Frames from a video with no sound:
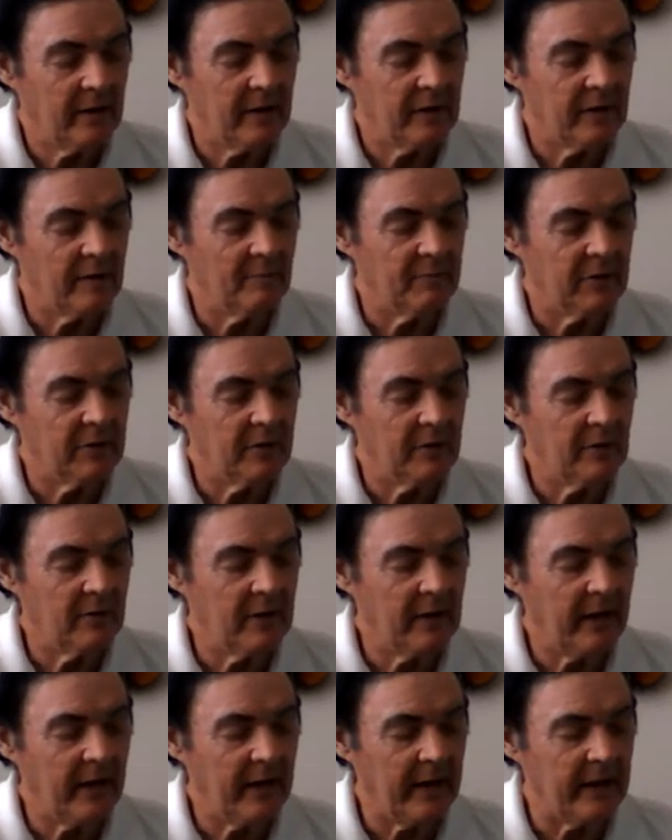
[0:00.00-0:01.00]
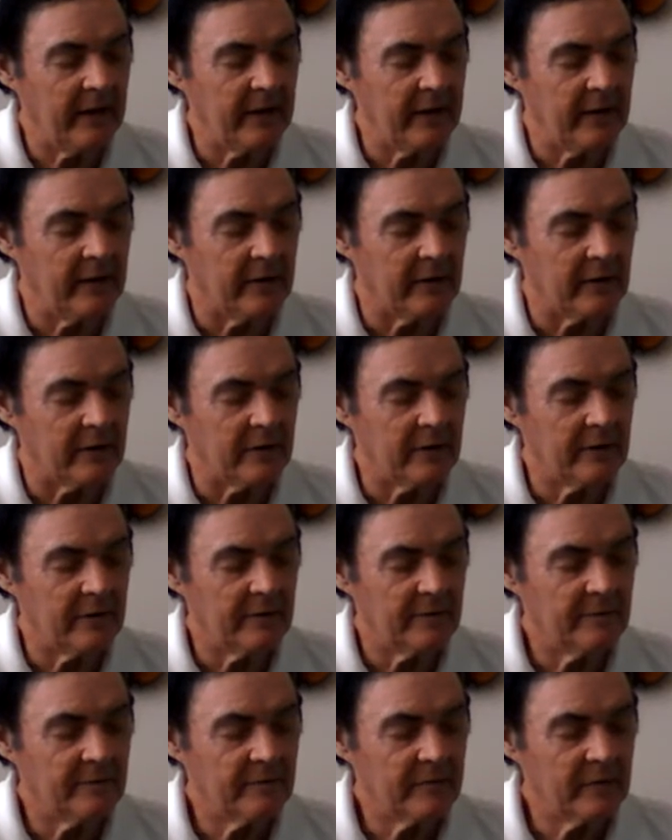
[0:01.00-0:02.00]
the blue A here,
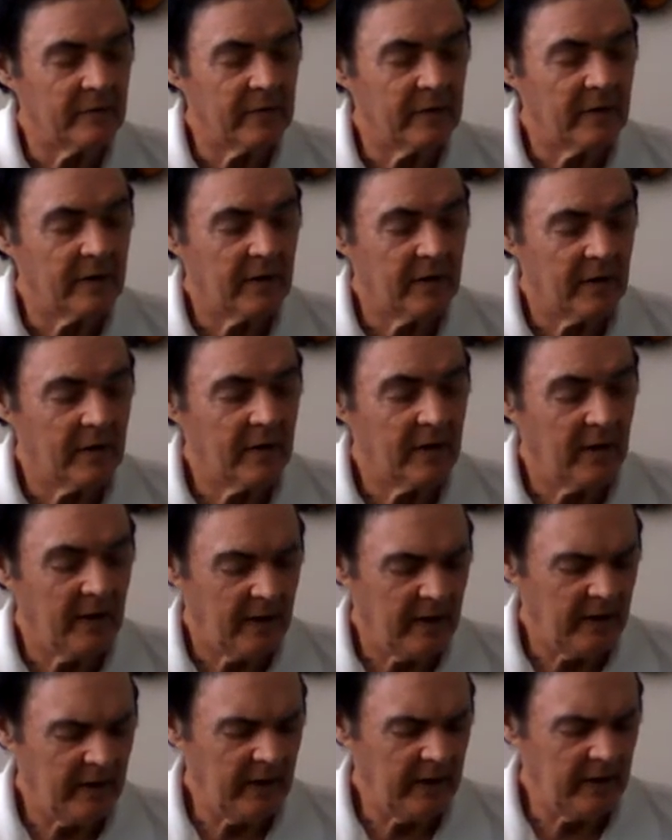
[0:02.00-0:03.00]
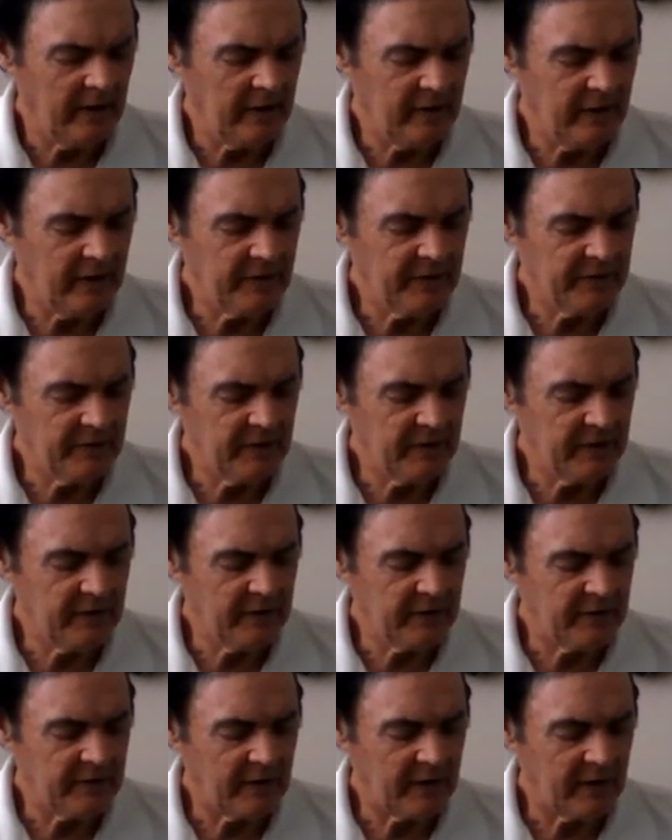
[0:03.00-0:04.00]
and this
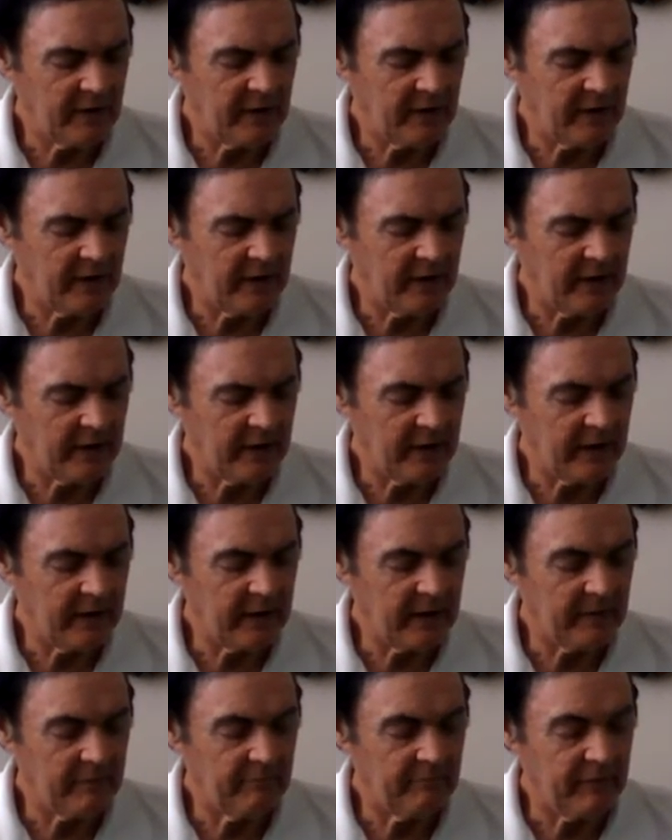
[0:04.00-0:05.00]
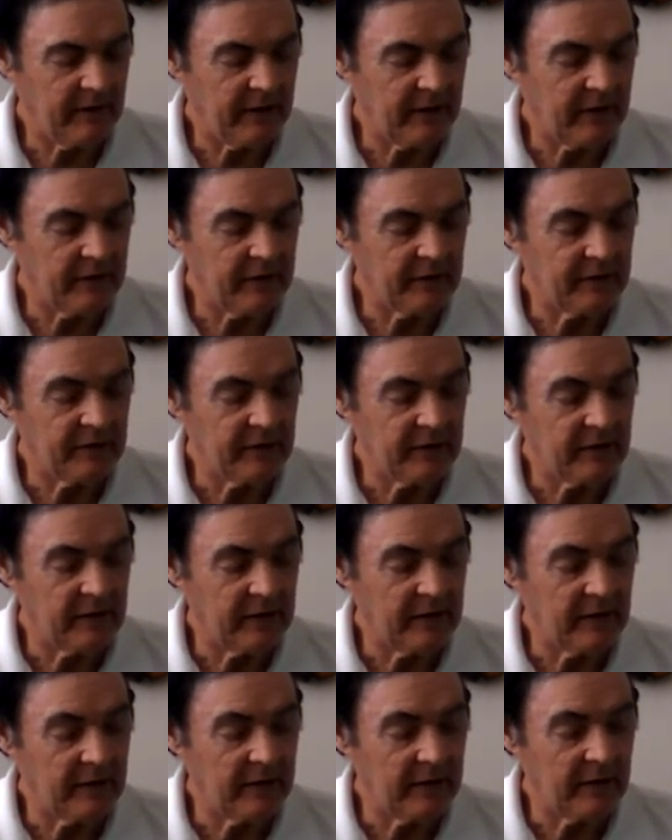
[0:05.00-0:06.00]
is uh, A, B,
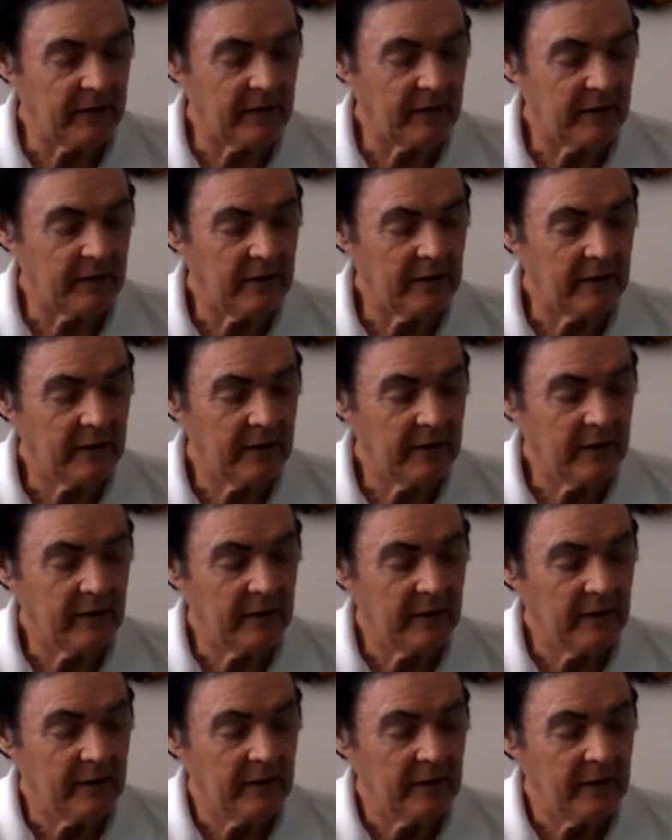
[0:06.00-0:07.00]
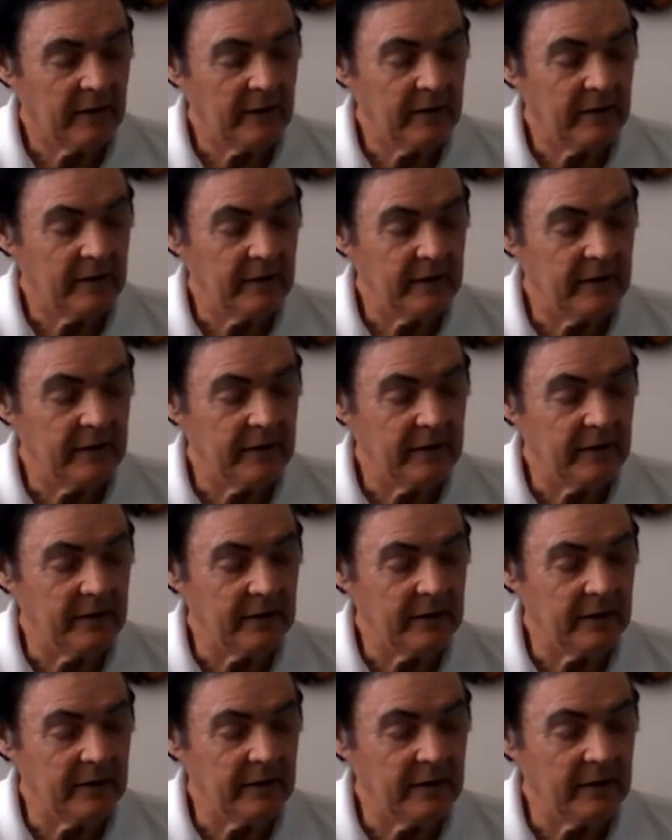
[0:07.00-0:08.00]
C,
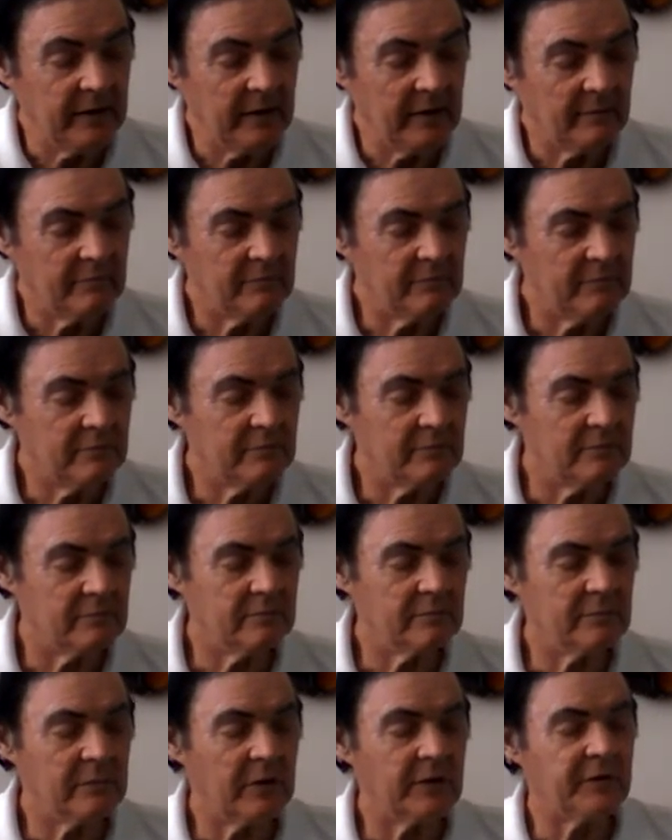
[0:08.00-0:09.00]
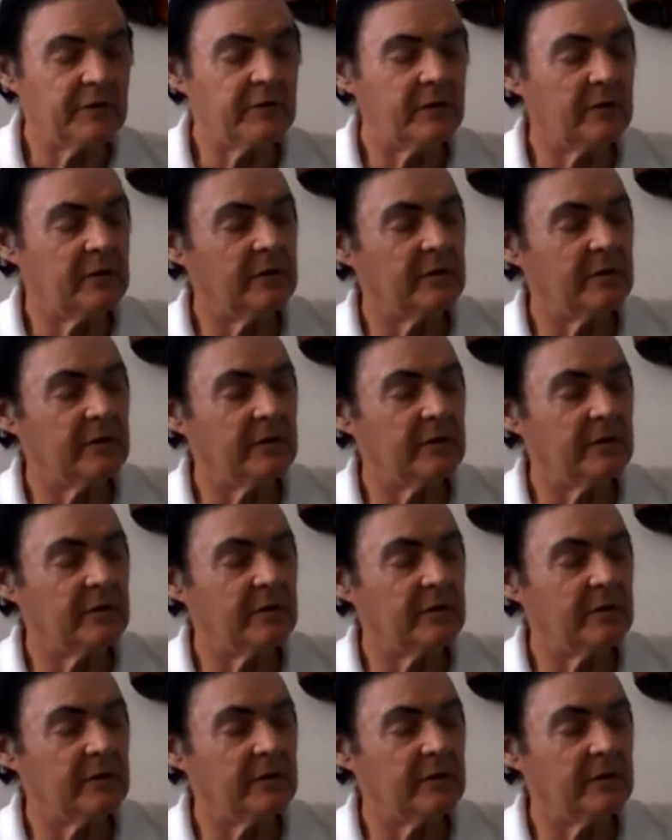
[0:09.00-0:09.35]
D. Let's see.